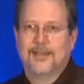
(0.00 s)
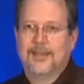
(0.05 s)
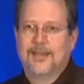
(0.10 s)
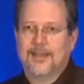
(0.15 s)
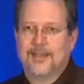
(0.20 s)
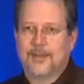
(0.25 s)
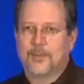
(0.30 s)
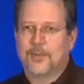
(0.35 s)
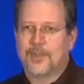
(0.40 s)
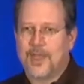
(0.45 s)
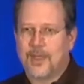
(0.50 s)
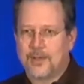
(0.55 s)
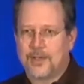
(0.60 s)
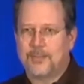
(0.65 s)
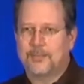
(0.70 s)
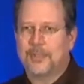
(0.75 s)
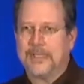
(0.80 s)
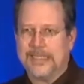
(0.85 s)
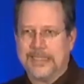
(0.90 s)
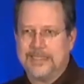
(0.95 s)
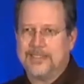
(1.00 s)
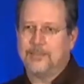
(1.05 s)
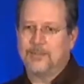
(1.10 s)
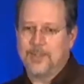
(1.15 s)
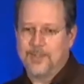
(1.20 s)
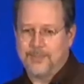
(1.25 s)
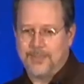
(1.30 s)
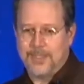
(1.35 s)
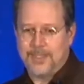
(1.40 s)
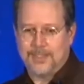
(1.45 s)
without completely
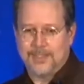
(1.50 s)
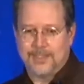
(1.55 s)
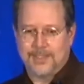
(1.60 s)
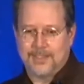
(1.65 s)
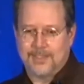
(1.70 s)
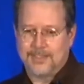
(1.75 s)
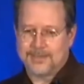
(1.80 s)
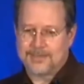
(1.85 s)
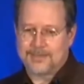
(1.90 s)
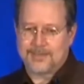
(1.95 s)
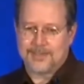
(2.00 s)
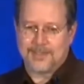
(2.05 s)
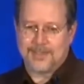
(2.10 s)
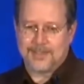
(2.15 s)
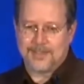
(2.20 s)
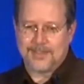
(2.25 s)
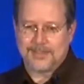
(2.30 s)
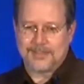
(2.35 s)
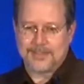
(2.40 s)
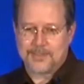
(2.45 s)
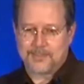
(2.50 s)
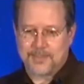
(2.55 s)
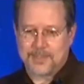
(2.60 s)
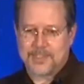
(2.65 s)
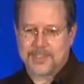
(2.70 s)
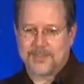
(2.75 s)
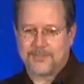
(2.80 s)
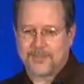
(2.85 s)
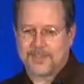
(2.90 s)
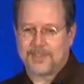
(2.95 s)
rebuilding it
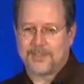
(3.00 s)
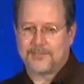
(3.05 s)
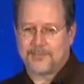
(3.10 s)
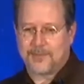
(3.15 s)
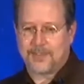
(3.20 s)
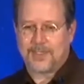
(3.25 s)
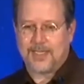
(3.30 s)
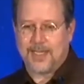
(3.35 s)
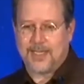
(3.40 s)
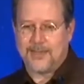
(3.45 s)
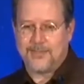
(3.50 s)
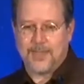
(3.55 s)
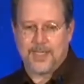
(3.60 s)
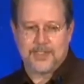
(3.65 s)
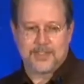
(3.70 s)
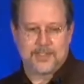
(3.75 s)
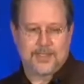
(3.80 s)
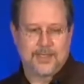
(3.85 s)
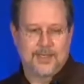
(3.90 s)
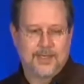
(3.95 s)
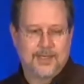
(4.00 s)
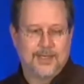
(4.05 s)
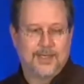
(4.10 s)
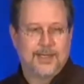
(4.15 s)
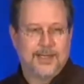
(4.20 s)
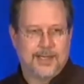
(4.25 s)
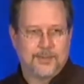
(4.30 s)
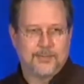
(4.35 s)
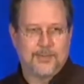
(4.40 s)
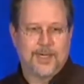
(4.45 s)
specifically for a game engine,
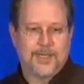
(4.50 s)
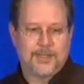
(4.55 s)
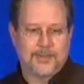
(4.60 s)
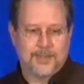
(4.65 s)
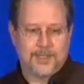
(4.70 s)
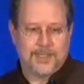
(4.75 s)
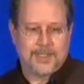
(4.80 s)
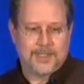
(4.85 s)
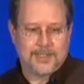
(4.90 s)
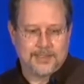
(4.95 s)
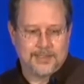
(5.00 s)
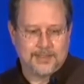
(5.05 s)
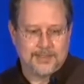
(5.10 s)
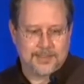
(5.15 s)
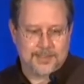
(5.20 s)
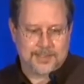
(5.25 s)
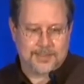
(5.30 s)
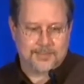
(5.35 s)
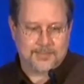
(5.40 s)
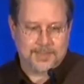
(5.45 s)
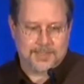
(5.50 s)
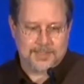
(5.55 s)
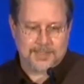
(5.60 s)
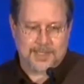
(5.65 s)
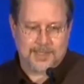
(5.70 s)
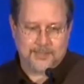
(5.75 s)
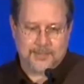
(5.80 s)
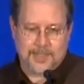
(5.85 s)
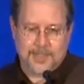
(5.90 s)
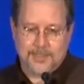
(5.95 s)
and rendering it using the
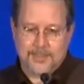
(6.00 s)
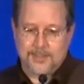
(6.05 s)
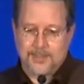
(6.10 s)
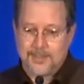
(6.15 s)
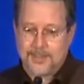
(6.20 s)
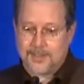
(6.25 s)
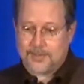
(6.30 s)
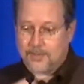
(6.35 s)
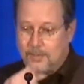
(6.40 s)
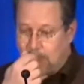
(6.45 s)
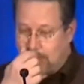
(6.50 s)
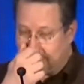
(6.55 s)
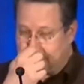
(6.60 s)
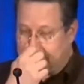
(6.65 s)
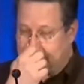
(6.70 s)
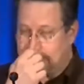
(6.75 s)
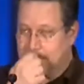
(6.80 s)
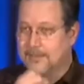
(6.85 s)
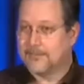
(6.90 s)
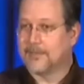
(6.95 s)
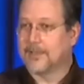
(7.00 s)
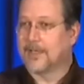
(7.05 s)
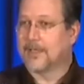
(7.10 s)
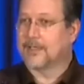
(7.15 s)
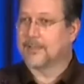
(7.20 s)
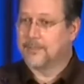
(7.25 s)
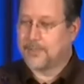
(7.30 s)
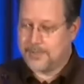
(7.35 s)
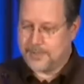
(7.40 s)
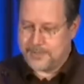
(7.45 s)
real-time renderer at a quality level that I
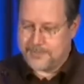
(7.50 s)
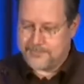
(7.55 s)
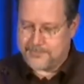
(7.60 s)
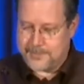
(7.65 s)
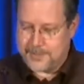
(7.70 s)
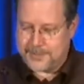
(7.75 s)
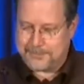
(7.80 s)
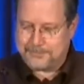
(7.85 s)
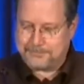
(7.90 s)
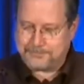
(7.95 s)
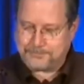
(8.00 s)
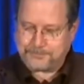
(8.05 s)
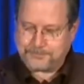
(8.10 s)
can put in the film.